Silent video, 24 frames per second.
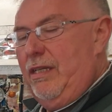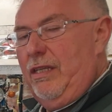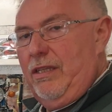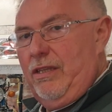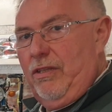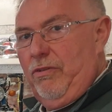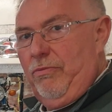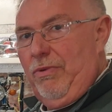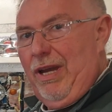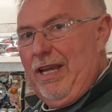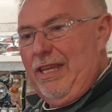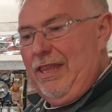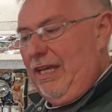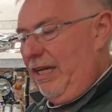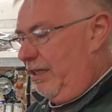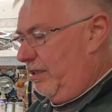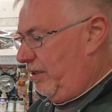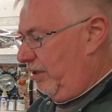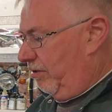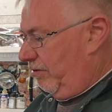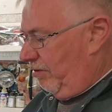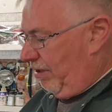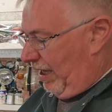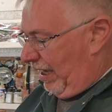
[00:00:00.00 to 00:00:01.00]
The way that I
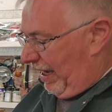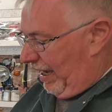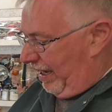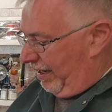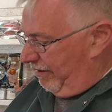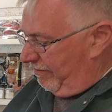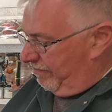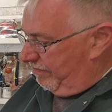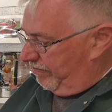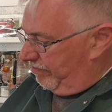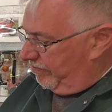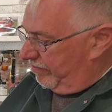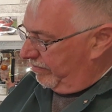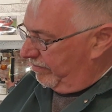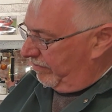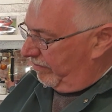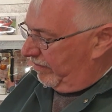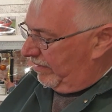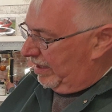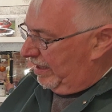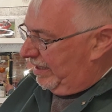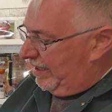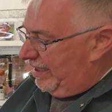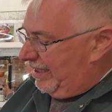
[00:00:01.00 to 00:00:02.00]
do that
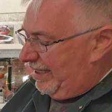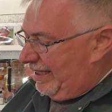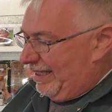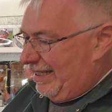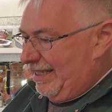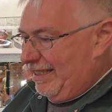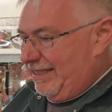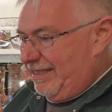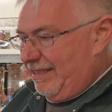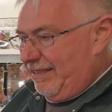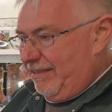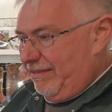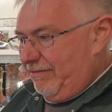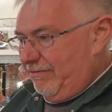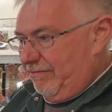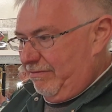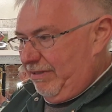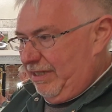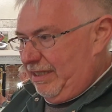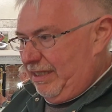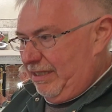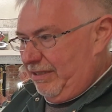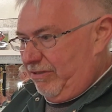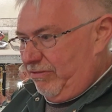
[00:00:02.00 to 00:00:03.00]
is
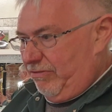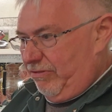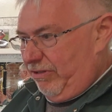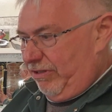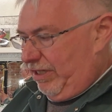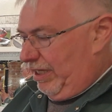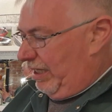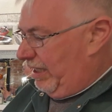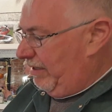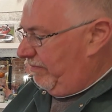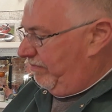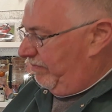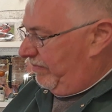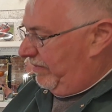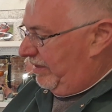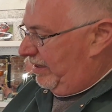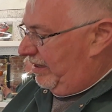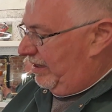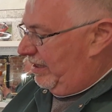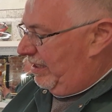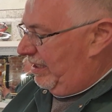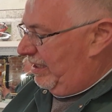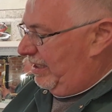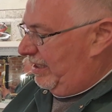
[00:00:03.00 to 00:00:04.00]
when it's running,
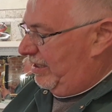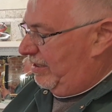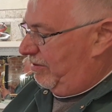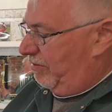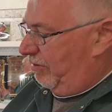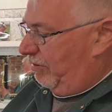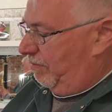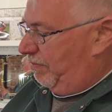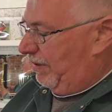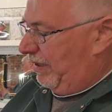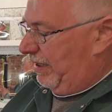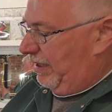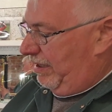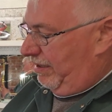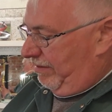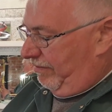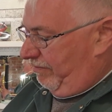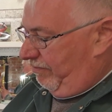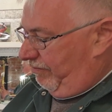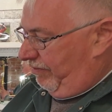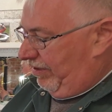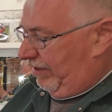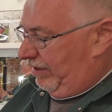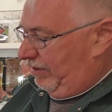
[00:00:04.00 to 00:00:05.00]
these will be
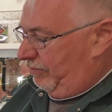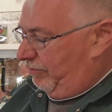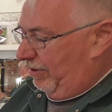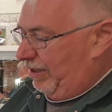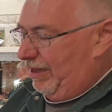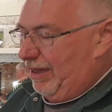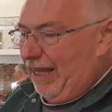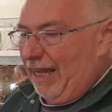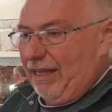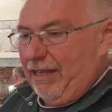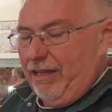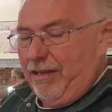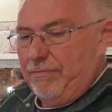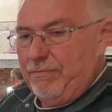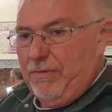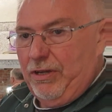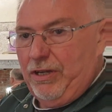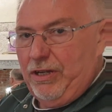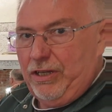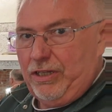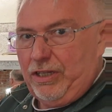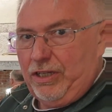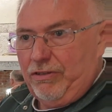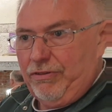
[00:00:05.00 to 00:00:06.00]
filled with
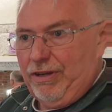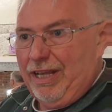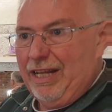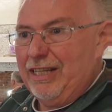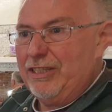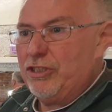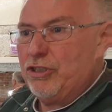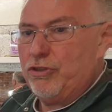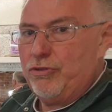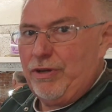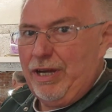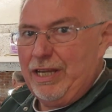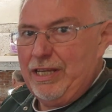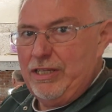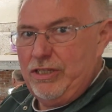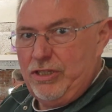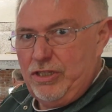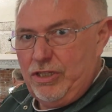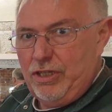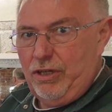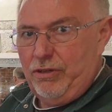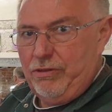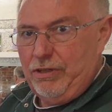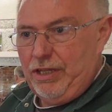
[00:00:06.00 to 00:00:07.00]
mercury. I'll try and
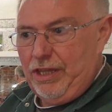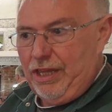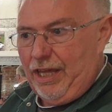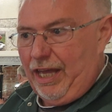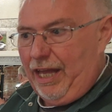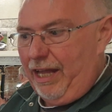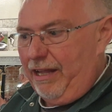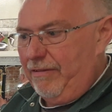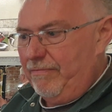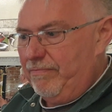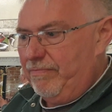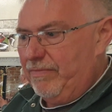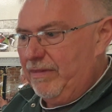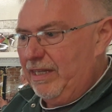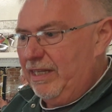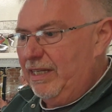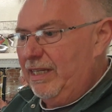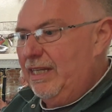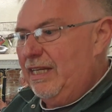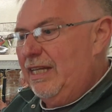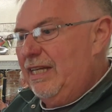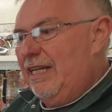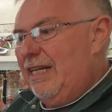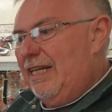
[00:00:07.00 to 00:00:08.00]
show you that.
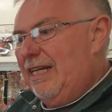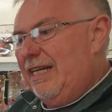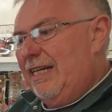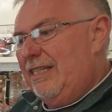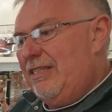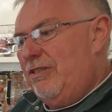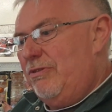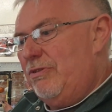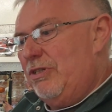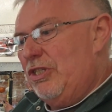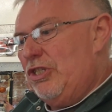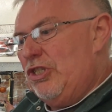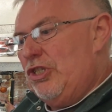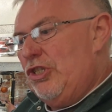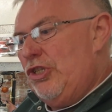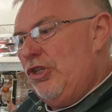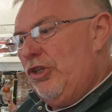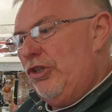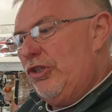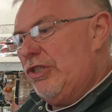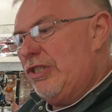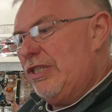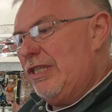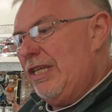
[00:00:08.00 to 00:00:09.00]
And you
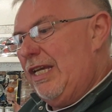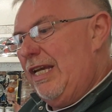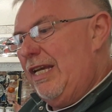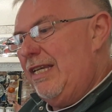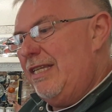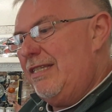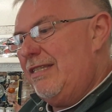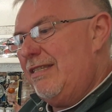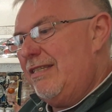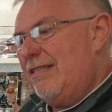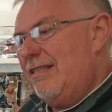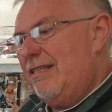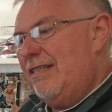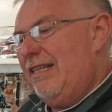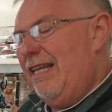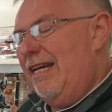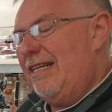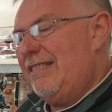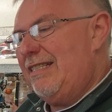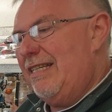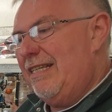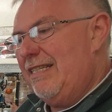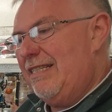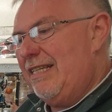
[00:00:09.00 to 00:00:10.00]
adjust this,
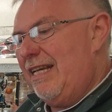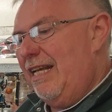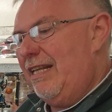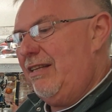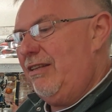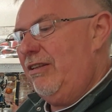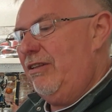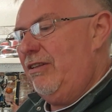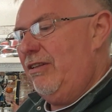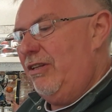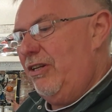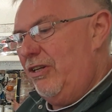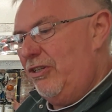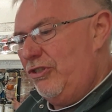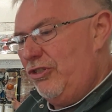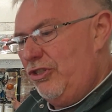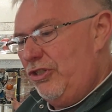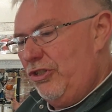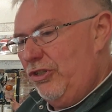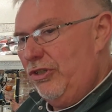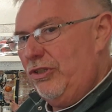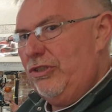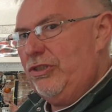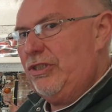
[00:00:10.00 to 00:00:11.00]
let it settle,
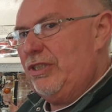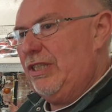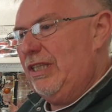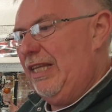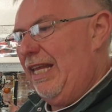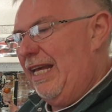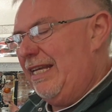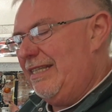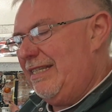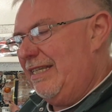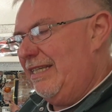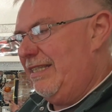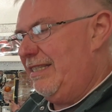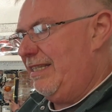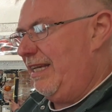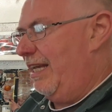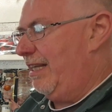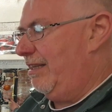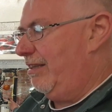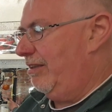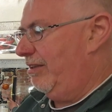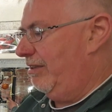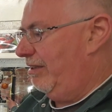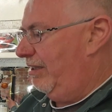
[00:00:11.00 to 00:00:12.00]
adjust, let it
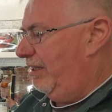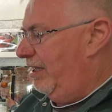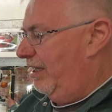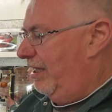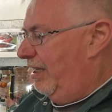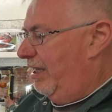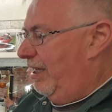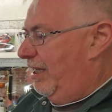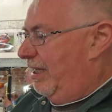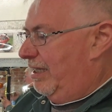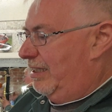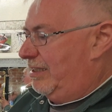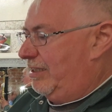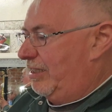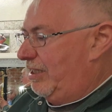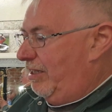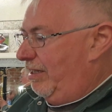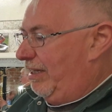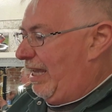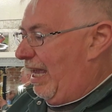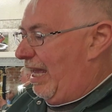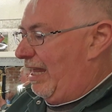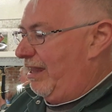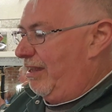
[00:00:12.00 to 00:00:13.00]
settle, so
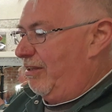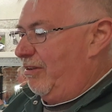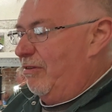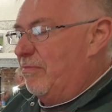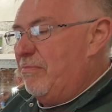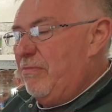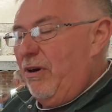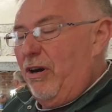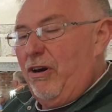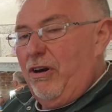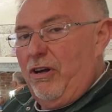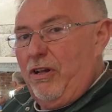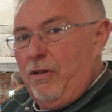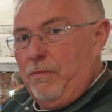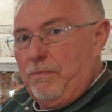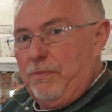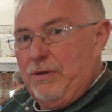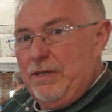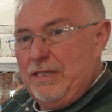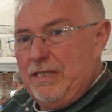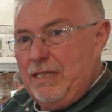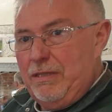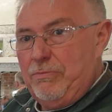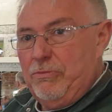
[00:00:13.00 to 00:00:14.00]
you get them all
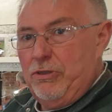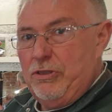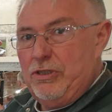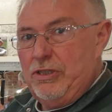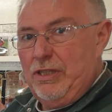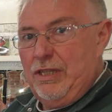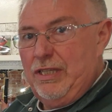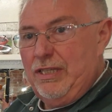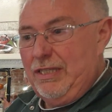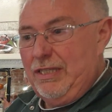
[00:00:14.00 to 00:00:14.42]
pretty much the